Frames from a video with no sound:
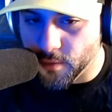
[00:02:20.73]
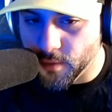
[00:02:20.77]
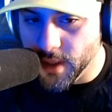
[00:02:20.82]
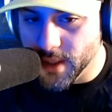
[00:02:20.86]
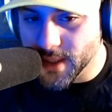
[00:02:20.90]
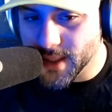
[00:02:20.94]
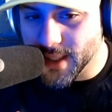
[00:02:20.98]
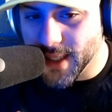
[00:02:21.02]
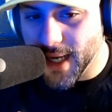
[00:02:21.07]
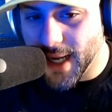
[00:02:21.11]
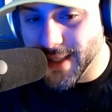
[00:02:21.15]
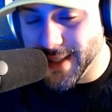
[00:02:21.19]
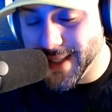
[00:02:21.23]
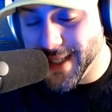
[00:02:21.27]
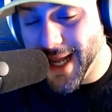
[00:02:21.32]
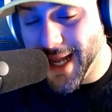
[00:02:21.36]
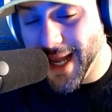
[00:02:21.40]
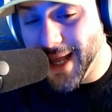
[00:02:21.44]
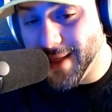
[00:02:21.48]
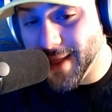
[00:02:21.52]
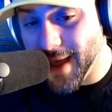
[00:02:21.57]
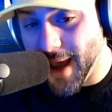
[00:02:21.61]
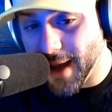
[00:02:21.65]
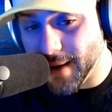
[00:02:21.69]
reason I
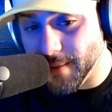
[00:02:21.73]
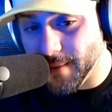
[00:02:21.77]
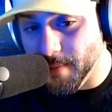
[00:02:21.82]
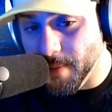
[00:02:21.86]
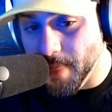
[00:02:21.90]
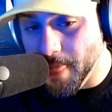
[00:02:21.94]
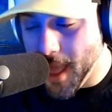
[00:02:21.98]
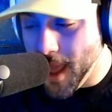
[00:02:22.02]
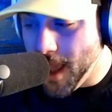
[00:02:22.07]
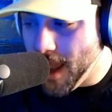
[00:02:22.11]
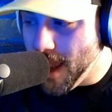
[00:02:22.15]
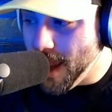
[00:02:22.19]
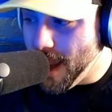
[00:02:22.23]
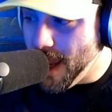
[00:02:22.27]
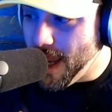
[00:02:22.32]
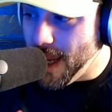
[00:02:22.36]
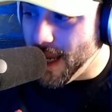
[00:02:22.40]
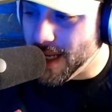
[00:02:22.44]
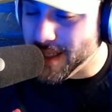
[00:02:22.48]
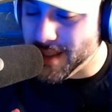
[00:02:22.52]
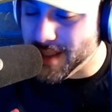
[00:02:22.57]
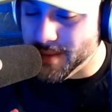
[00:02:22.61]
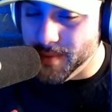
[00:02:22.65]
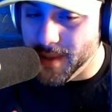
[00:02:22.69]
say that
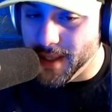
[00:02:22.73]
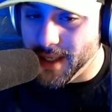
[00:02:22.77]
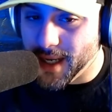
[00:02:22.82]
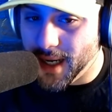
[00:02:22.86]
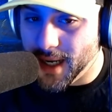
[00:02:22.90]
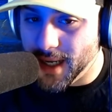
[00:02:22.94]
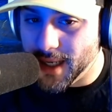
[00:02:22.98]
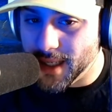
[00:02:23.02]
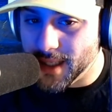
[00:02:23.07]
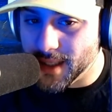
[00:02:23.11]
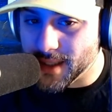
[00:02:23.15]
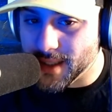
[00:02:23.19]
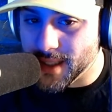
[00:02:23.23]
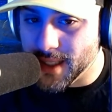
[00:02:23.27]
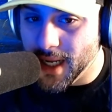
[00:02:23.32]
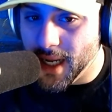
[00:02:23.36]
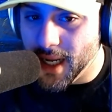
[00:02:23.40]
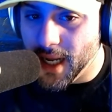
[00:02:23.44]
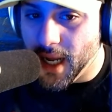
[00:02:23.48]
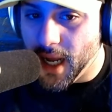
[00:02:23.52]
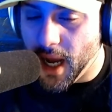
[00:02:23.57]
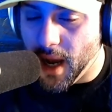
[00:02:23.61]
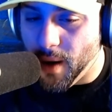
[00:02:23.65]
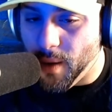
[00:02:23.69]
is because
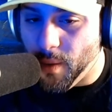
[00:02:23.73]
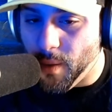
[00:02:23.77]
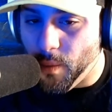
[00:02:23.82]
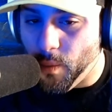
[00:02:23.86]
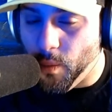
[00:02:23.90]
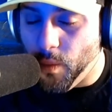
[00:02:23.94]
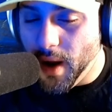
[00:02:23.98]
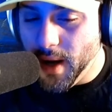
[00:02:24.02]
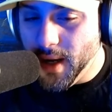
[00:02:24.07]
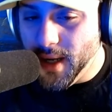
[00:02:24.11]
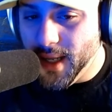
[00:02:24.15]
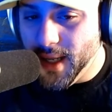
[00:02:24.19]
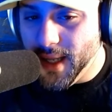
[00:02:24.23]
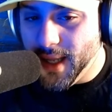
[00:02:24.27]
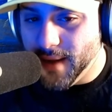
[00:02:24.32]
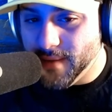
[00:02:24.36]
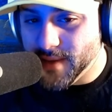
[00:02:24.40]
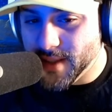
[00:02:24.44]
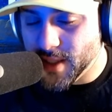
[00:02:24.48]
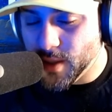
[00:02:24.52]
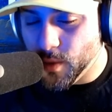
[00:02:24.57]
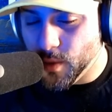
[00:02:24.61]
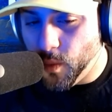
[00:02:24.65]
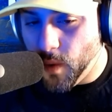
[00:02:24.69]
what
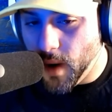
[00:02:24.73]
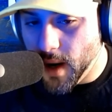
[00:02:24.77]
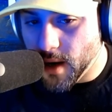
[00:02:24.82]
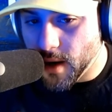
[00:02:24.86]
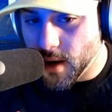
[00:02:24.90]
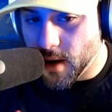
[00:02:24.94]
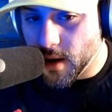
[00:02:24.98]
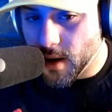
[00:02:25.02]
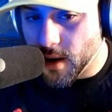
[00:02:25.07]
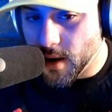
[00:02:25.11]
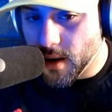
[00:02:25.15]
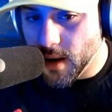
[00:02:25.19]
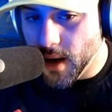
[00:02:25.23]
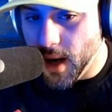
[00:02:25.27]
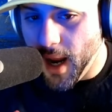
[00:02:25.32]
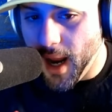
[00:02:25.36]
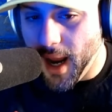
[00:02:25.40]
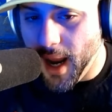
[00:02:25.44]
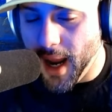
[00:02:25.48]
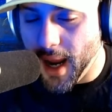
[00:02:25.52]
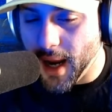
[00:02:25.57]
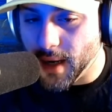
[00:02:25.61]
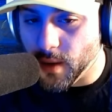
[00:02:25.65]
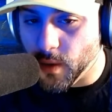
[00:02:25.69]
gives Twitter
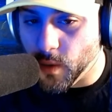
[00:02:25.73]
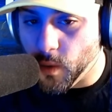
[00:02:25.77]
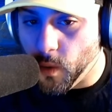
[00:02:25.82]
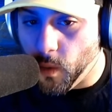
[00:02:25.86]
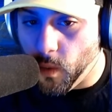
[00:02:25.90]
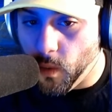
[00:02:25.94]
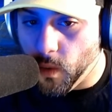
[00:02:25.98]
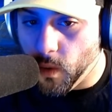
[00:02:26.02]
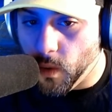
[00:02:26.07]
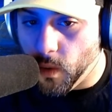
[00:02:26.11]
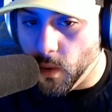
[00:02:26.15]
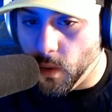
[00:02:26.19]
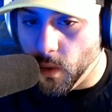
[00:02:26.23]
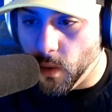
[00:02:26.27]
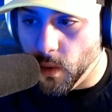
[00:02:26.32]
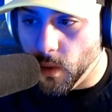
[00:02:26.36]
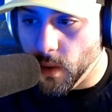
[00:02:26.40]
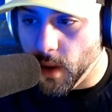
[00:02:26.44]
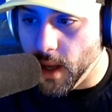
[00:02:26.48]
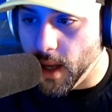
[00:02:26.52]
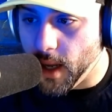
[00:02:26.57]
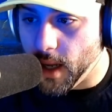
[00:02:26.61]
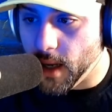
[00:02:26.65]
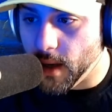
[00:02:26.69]
and
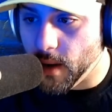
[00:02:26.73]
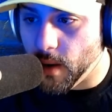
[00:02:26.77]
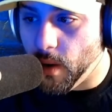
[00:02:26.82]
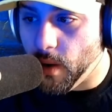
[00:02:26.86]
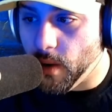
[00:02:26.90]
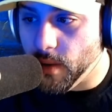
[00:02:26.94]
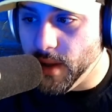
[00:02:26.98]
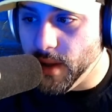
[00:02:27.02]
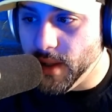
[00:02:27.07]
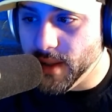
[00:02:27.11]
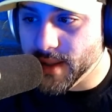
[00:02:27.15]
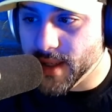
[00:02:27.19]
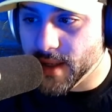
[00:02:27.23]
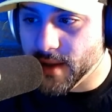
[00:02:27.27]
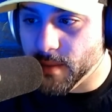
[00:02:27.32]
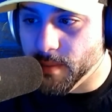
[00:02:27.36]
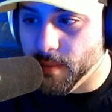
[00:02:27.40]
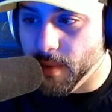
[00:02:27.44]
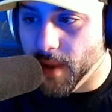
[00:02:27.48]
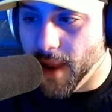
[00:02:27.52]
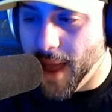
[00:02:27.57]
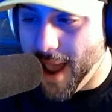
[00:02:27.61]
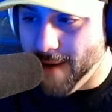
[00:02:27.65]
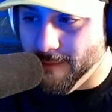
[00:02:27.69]
Google and all these other
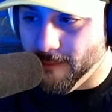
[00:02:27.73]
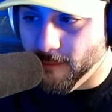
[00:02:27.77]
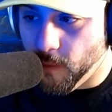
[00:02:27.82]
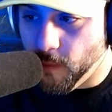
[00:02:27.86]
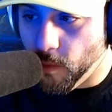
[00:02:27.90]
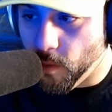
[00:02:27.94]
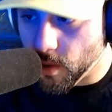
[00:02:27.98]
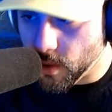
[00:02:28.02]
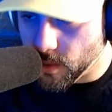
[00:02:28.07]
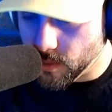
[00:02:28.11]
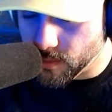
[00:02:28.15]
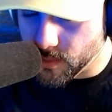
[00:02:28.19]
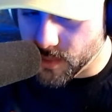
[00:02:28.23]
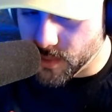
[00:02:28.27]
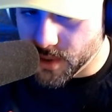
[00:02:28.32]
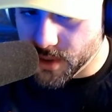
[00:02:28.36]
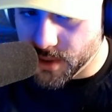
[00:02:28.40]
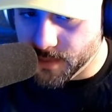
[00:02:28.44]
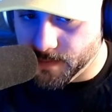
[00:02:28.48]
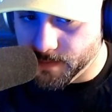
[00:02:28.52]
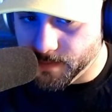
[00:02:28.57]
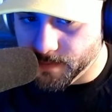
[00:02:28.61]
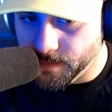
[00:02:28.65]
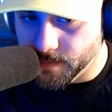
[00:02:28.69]
platforms